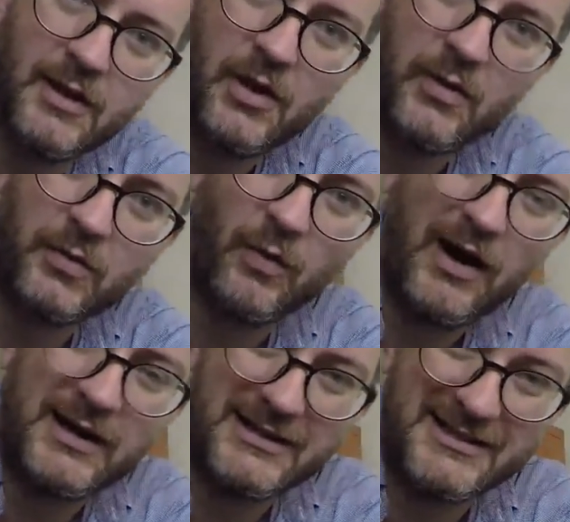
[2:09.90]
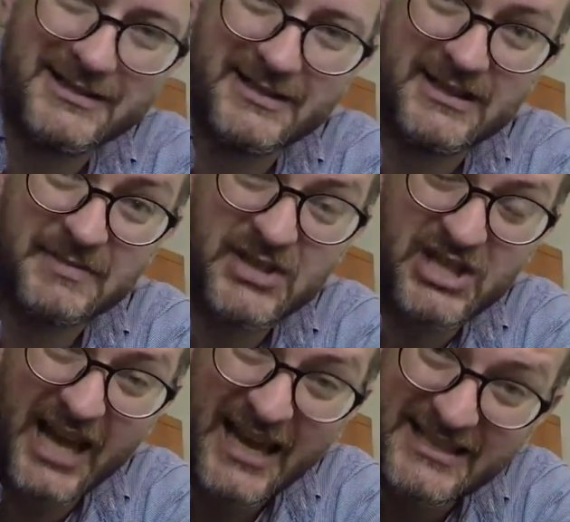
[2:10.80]
wireless,
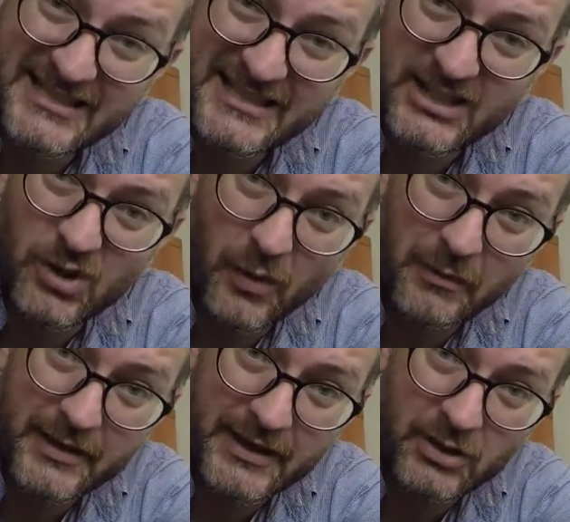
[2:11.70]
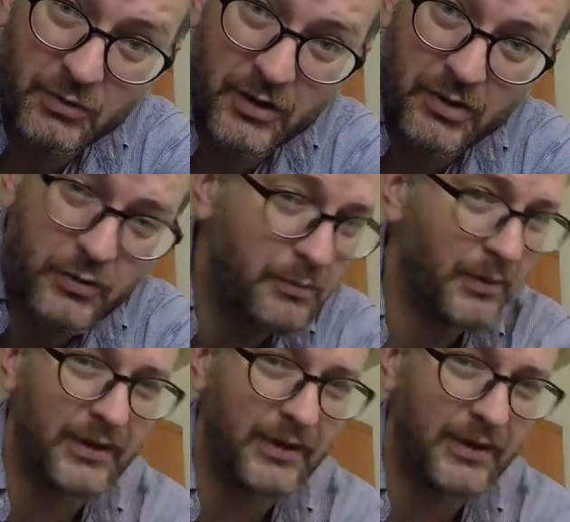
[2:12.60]
especially AC, the one where you get the real throughput,